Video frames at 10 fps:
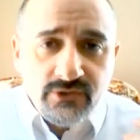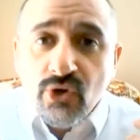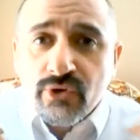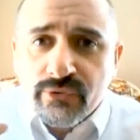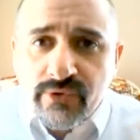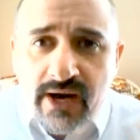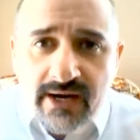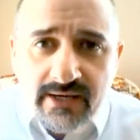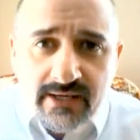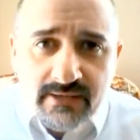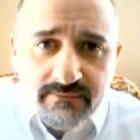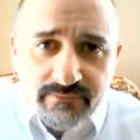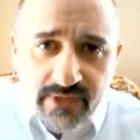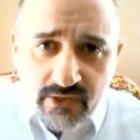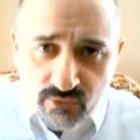notoriety
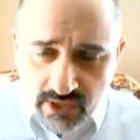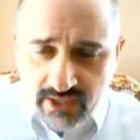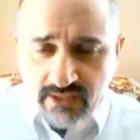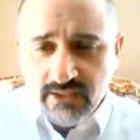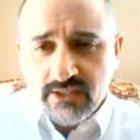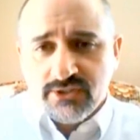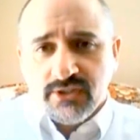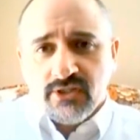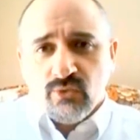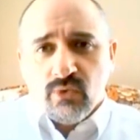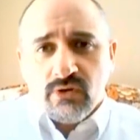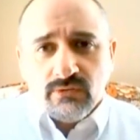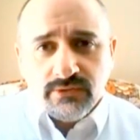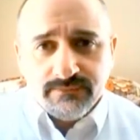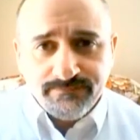and recognition in the world.